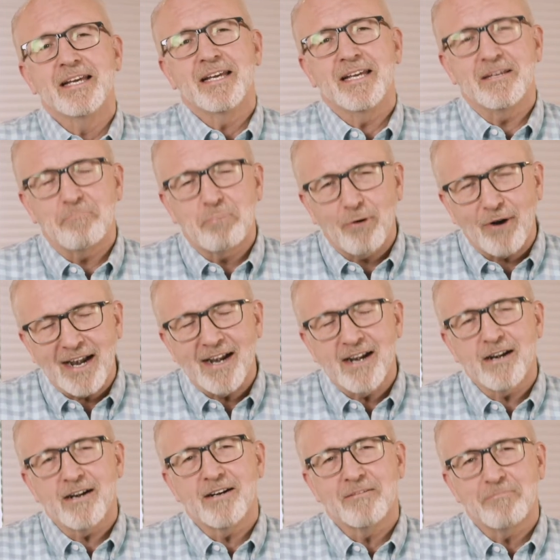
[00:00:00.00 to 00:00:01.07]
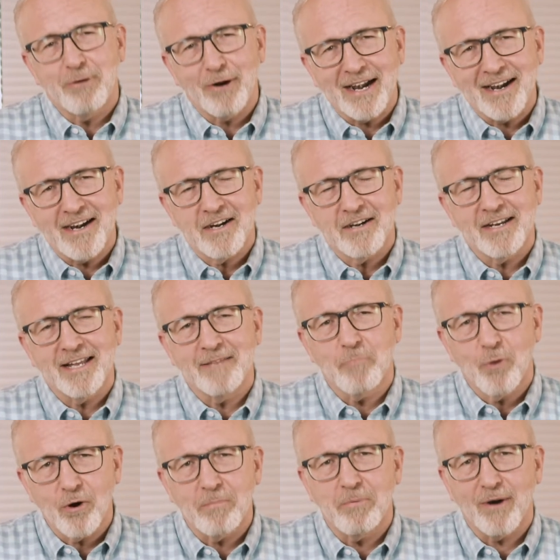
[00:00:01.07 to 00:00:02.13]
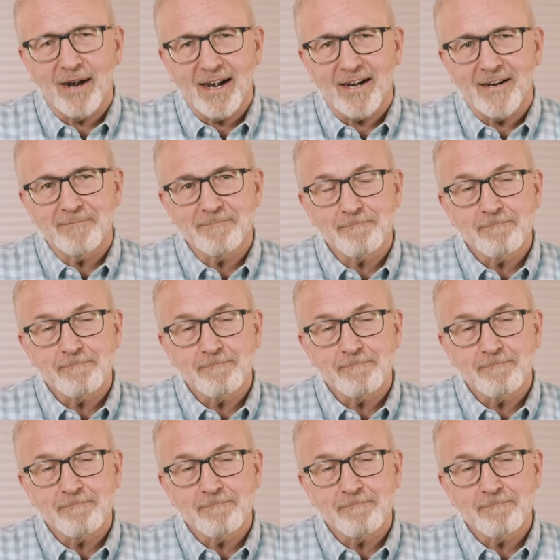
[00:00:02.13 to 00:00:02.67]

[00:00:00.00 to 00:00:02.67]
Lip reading: in prayer, prayer, and more prayer.